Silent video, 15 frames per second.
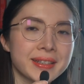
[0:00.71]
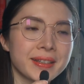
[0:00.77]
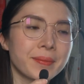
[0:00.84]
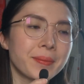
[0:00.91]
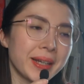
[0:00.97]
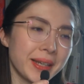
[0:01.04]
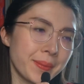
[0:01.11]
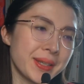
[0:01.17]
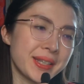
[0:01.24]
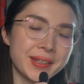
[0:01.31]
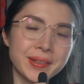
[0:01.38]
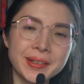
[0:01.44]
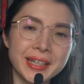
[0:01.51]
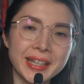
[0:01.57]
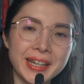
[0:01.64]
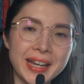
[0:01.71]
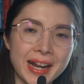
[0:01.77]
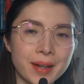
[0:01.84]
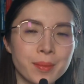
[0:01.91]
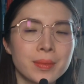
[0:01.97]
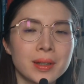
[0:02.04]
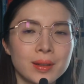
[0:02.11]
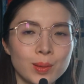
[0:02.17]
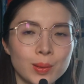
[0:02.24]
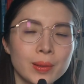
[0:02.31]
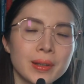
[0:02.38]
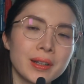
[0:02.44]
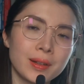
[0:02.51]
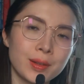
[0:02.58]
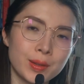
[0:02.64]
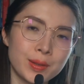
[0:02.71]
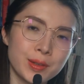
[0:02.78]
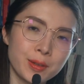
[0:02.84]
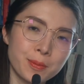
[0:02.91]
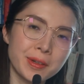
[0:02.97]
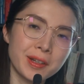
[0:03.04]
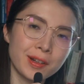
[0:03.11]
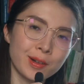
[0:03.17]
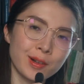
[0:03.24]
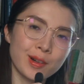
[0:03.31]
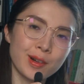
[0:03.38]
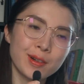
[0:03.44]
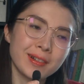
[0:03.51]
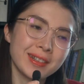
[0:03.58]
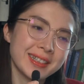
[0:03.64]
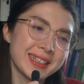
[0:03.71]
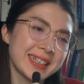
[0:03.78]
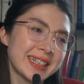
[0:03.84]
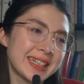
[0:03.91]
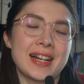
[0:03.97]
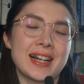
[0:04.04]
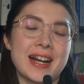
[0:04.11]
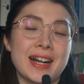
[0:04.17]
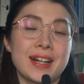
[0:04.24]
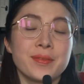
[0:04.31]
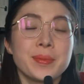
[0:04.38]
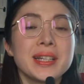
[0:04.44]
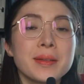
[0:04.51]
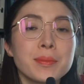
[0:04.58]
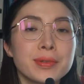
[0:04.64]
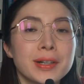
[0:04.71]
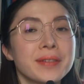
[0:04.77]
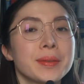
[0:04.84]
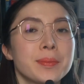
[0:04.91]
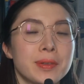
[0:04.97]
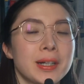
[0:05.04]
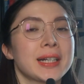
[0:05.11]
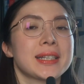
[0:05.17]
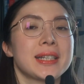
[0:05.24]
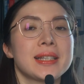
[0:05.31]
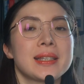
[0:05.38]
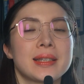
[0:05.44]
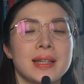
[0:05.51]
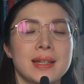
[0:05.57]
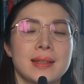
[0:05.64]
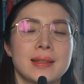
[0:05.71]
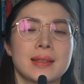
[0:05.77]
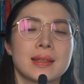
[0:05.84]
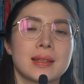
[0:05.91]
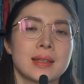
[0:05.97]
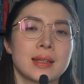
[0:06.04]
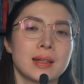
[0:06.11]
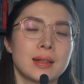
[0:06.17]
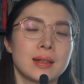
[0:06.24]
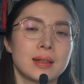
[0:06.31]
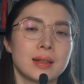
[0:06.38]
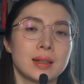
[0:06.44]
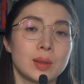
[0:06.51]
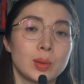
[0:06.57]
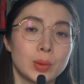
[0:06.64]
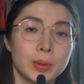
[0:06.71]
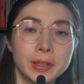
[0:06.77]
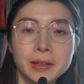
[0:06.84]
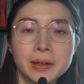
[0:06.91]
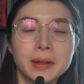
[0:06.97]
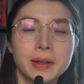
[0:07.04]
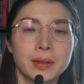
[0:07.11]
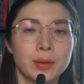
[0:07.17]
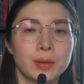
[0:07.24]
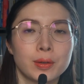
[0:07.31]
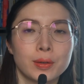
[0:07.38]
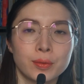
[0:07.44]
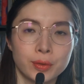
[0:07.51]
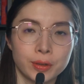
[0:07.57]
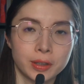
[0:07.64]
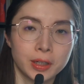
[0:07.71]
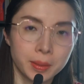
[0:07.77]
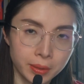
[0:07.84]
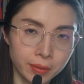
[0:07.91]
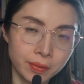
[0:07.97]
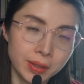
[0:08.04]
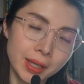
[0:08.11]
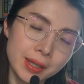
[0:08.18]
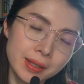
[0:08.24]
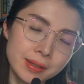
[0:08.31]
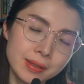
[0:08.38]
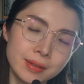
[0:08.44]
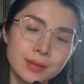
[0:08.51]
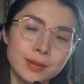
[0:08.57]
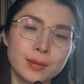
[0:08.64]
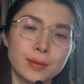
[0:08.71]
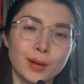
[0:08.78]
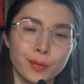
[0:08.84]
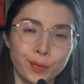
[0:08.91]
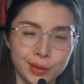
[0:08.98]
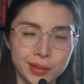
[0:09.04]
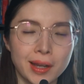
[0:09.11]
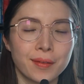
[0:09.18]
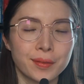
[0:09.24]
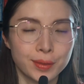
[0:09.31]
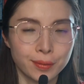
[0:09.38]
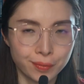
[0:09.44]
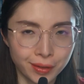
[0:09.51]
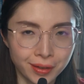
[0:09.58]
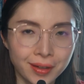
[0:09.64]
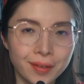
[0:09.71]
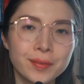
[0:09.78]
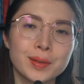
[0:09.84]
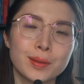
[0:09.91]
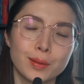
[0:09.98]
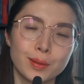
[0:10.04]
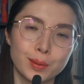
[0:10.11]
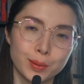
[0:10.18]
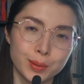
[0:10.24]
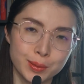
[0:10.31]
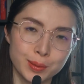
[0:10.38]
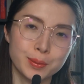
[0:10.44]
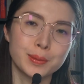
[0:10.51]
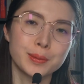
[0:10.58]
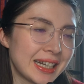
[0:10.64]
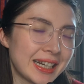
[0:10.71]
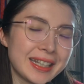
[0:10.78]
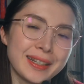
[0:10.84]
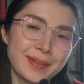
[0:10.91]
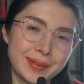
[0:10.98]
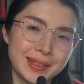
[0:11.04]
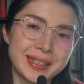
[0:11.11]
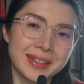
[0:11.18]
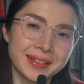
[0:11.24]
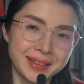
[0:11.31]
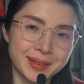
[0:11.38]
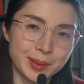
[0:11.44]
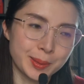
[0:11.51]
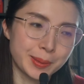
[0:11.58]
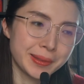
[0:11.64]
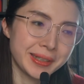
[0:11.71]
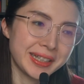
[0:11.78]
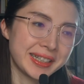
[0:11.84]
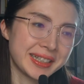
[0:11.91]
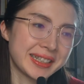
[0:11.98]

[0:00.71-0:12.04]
My name is Yuki. I'm a lawyer and a YouTuber in Hong Kong. I've been in private practice as uh, a lawyer in Hong Kong for a couple of years, so obviously I've survived law school and live to tell the story.